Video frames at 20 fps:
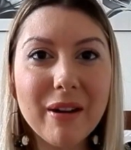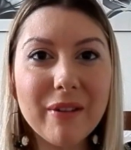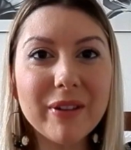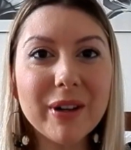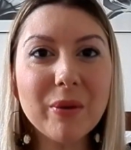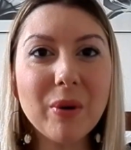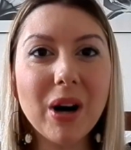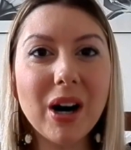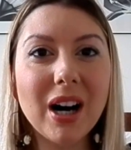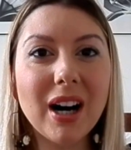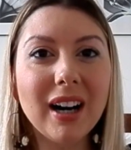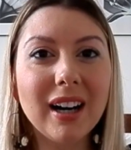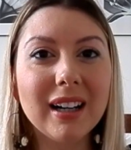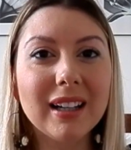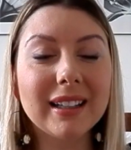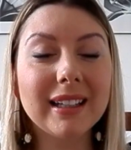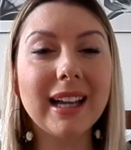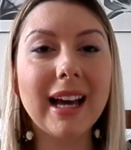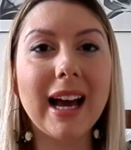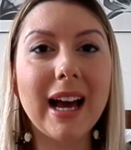
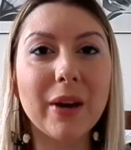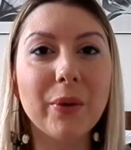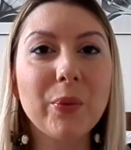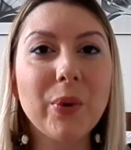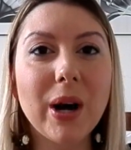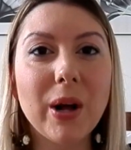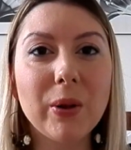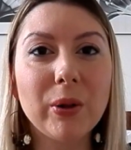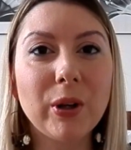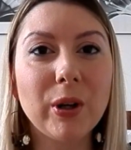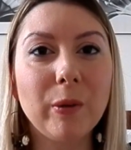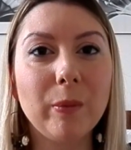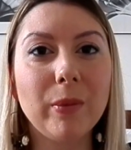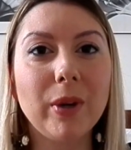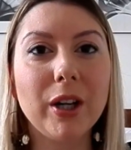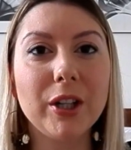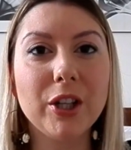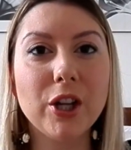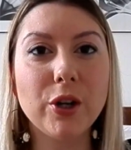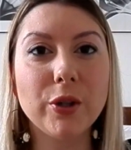everyone, and welcome.
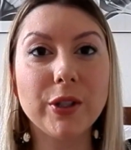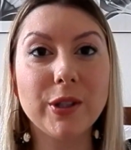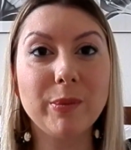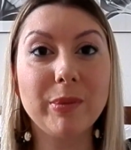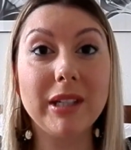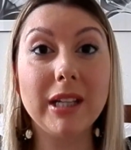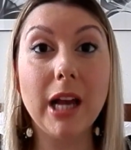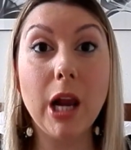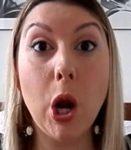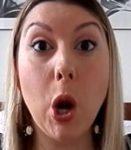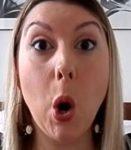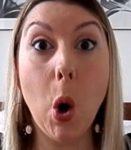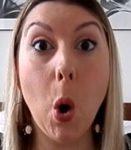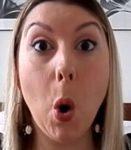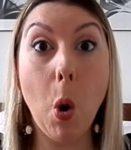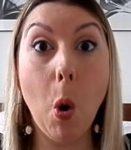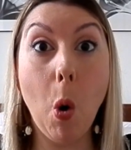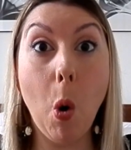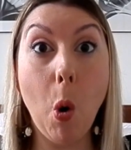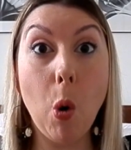I know it's been a
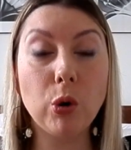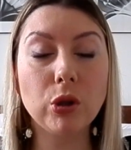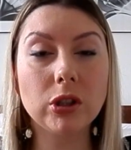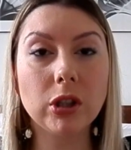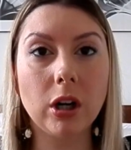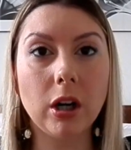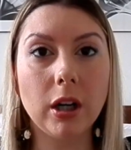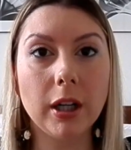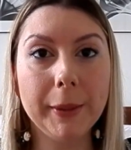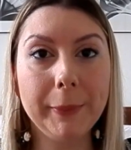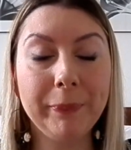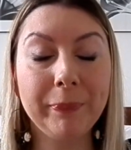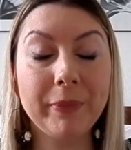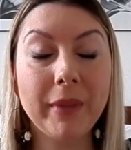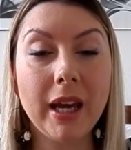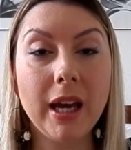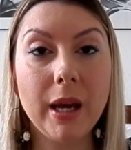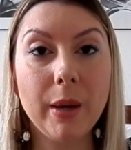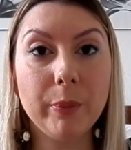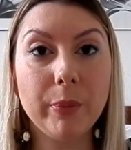long time,
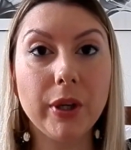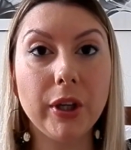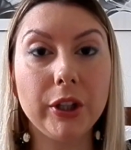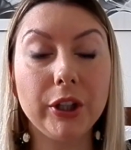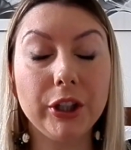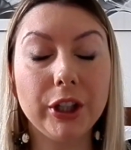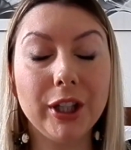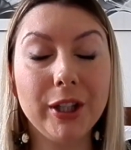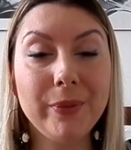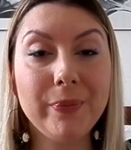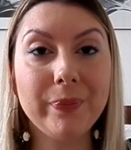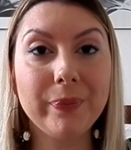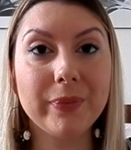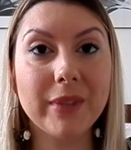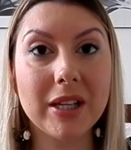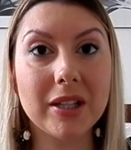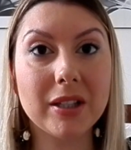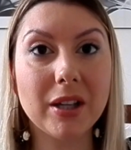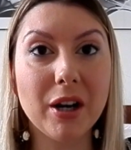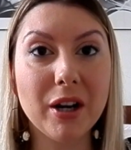but you know,
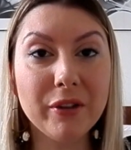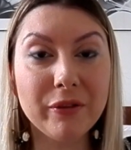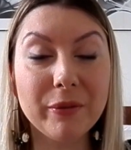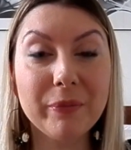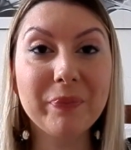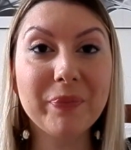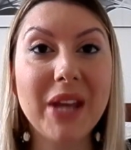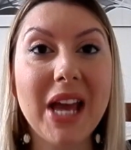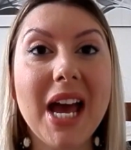that's life.